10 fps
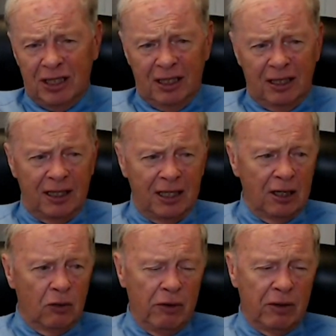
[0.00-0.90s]
And uh,
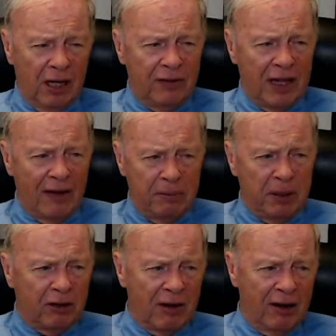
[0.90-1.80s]
we would love to have a
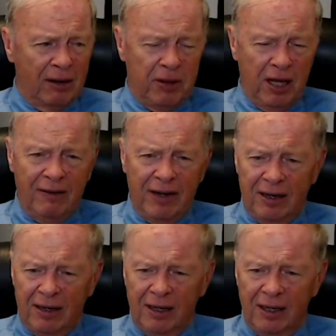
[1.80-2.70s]
big crowd up there,
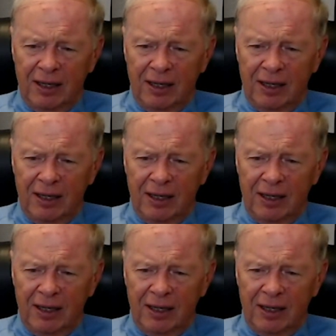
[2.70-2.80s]
and